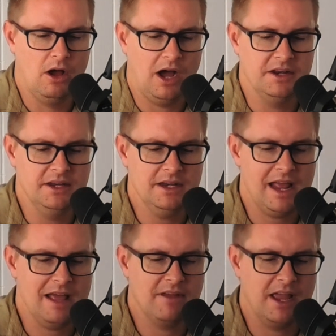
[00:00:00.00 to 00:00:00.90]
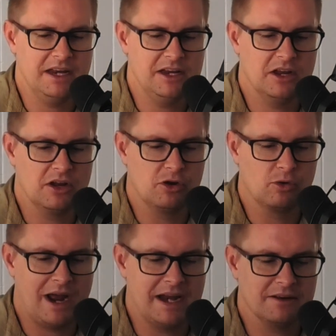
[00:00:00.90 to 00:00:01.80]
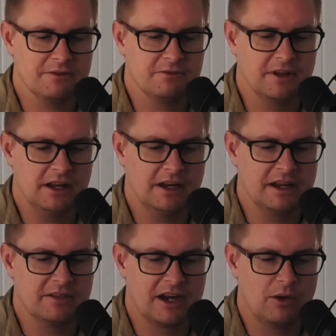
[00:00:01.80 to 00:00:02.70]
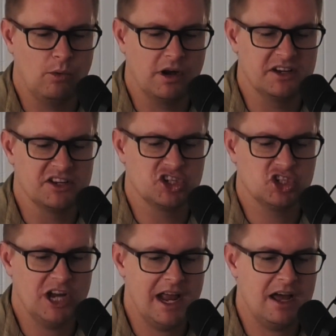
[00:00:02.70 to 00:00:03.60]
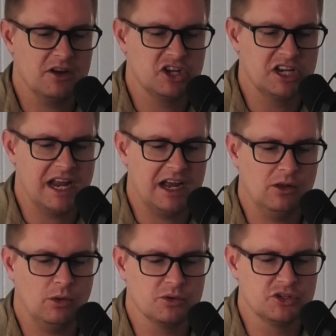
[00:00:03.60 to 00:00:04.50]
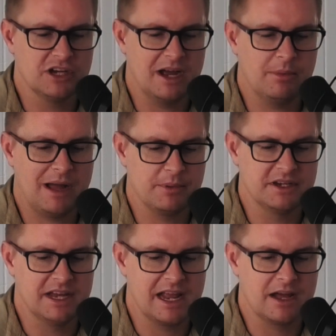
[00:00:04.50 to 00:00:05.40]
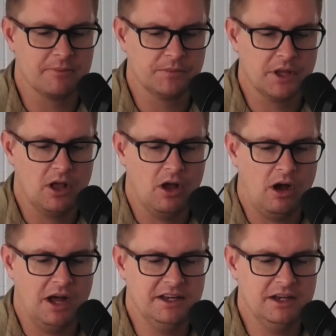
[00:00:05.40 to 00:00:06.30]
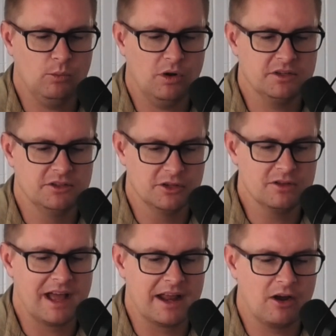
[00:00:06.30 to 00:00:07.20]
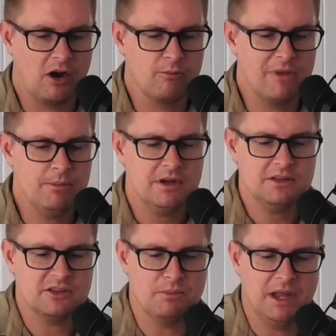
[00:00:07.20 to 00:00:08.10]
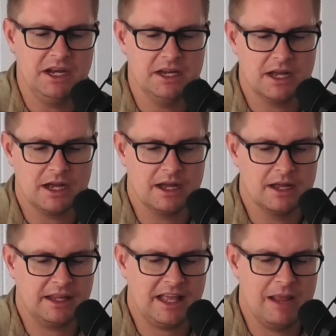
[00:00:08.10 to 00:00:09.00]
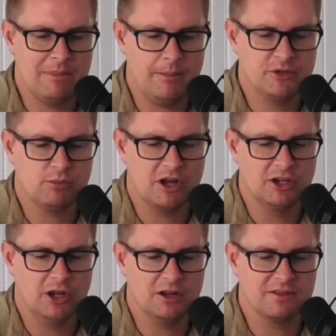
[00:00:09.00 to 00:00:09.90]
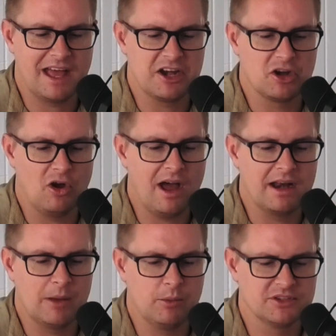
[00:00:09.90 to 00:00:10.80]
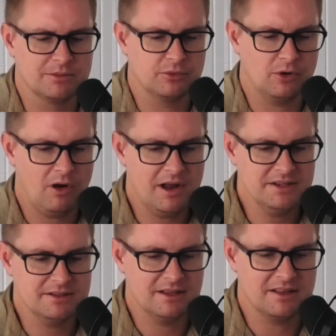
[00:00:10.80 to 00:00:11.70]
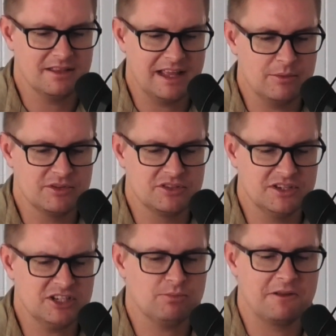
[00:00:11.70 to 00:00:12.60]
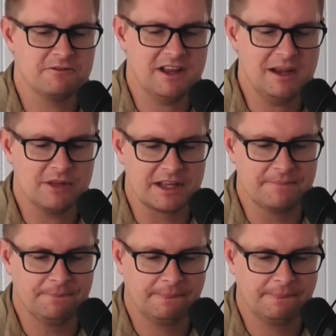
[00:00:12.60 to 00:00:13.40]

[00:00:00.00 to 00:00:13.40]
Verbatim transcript: I didn't have any great feeling that I wanted to shout, yell, or jump up and down. I didn't want to do that. I remember the media came up to my unit that night and were surprised that there was just my family